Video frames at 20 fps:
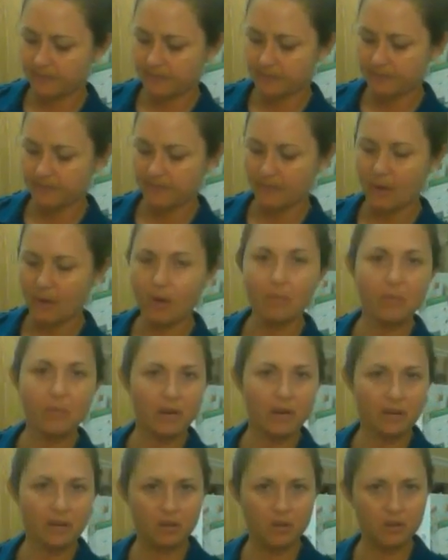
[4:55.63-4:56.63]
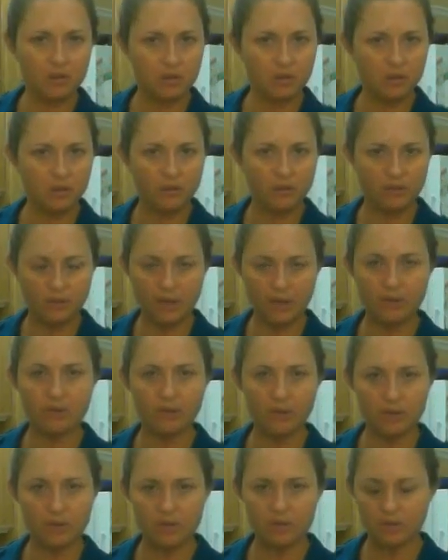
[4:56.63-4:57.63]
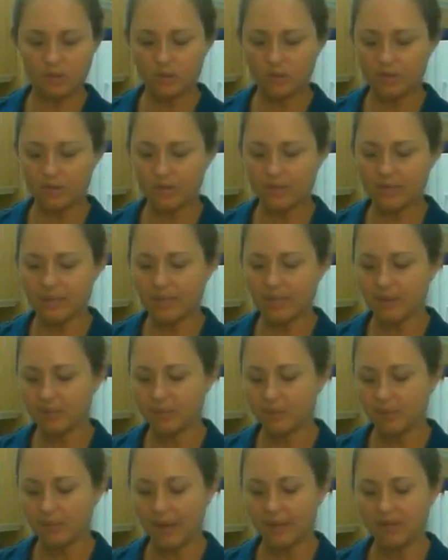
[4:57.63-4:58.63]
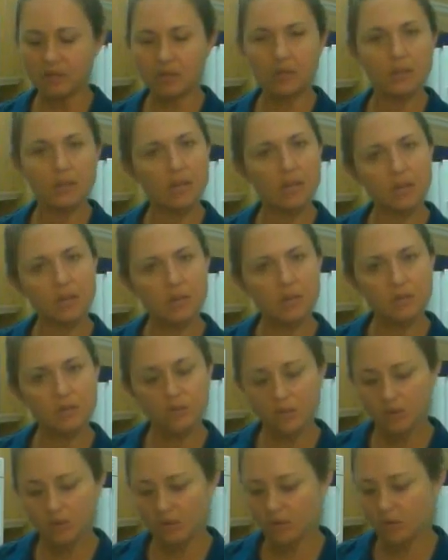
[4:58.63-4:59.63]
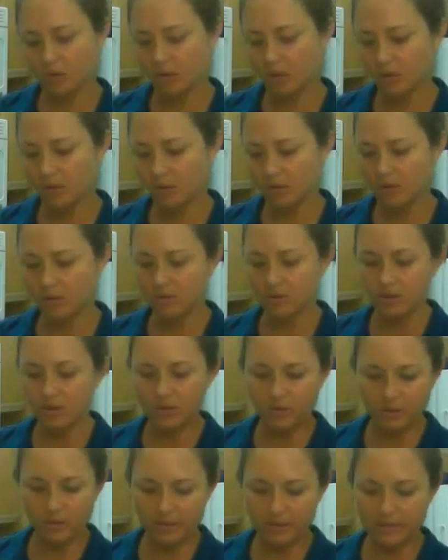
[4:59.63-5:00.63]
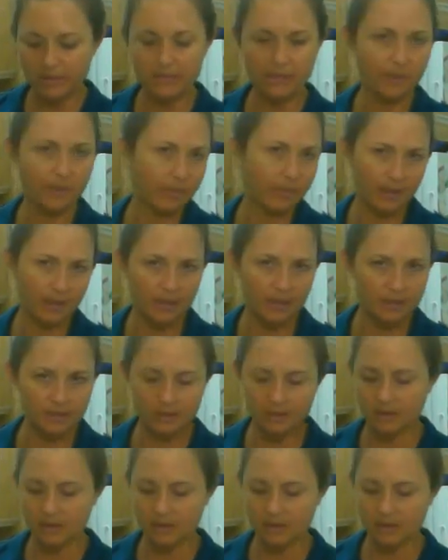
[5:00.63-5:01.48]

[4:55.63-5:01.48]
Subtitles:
Now I'm not used to adverse to using the same spatula that I used for the coconut oil. It's all going in the same place.